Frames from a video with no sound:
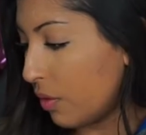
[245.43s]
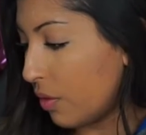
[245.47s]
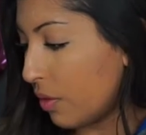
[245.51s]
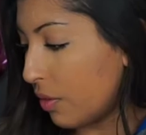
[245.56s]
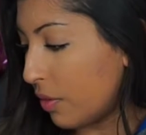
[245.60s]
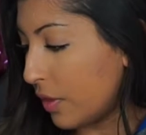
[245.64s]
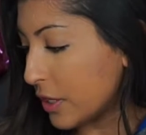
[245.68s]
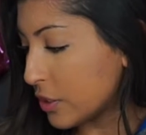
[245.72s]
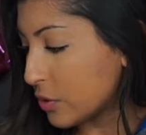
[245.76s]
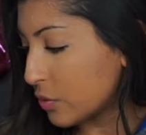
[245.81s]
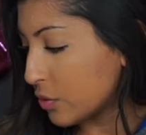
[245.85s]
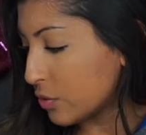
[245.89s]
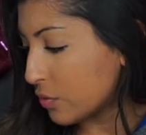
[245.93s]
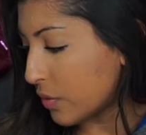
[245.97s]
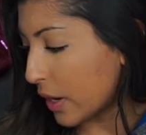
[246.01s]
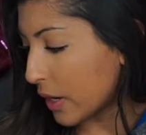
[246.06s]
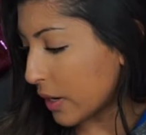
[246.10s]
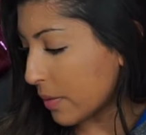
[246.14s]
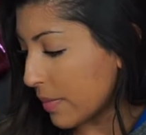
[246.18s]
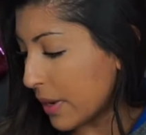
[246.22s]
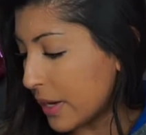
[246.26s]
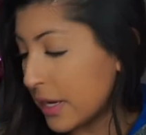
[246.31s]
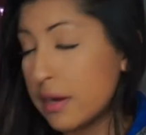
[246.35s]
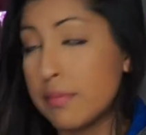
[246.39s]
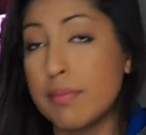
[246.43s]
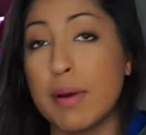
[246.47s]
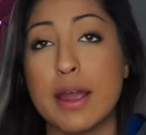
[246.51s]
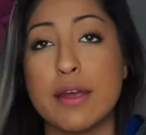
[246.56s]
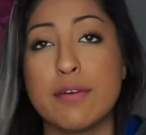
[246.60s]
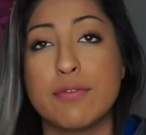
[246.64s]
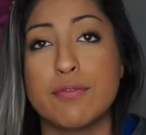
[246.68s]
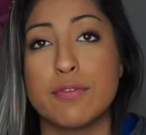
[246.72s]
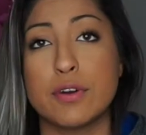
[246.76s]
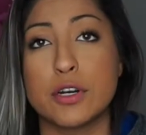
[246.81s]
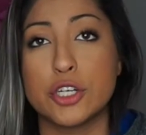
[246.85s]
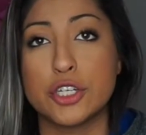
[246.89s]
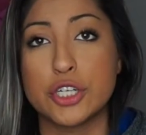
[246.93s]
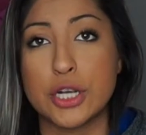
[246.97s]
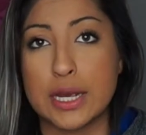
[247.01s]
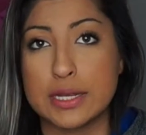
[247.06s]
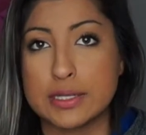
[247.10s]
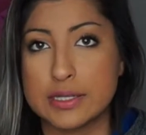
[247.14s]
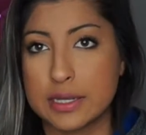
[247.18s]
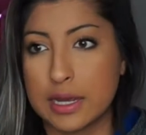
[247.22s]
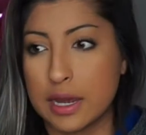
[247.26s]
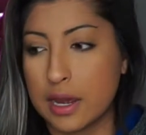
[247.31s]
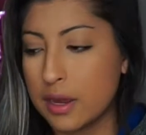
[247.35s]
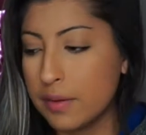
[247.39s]
This was recommended by
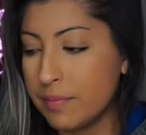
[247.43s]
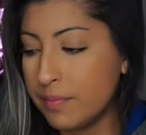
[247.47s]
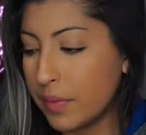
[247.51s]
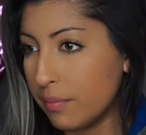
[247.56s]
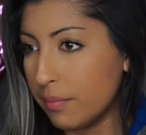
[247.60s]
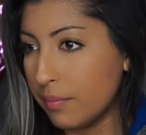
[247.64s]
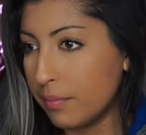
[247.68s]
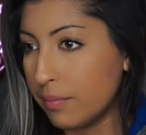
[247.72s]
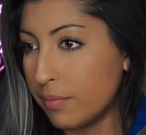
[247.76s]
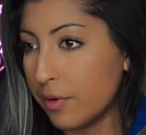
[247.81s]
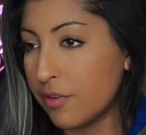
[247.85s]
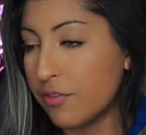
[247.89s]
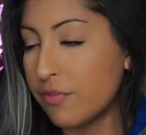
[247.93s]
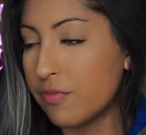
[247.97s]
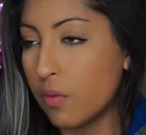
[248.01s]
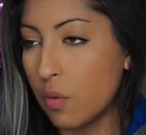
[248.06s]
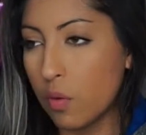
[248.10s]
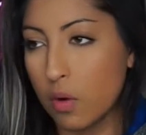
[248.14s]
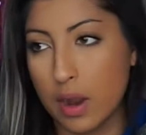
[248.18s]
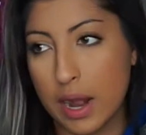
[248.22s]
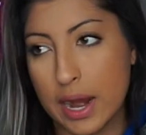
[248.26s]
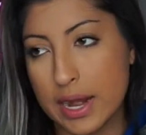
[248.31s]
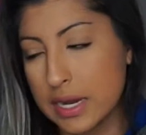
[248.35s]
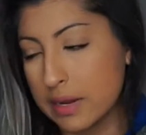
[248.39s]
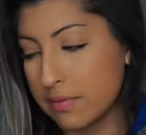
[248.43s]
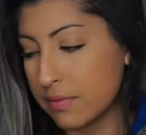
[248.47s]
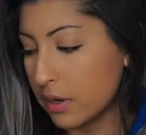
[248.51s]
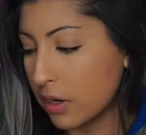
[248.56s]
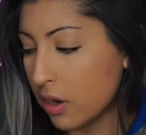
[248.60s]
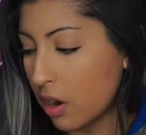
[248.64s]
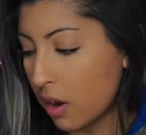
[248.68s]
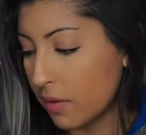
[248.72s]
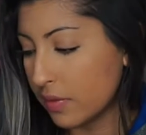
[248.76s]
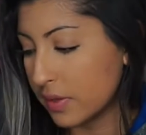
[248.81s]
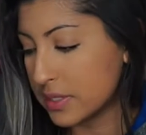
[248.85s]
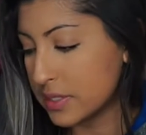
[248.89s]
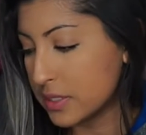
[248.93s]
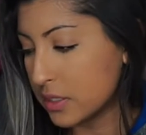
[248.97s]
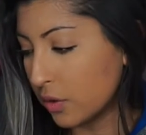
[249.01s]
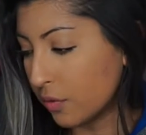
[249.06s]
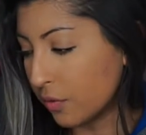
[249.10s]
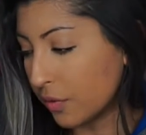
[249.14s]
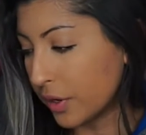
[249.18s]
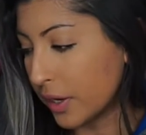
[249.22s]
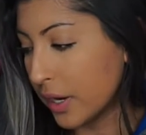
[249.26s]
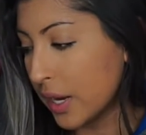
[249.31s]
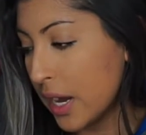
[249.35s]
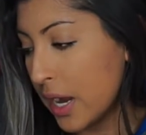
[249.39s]
Francesca before I'd even gone the
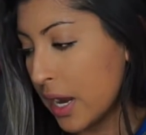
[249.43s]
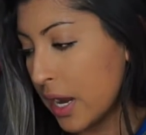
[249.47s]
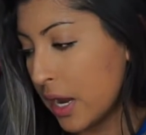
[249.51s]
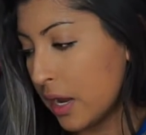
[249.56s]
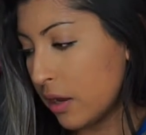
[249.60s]
silver.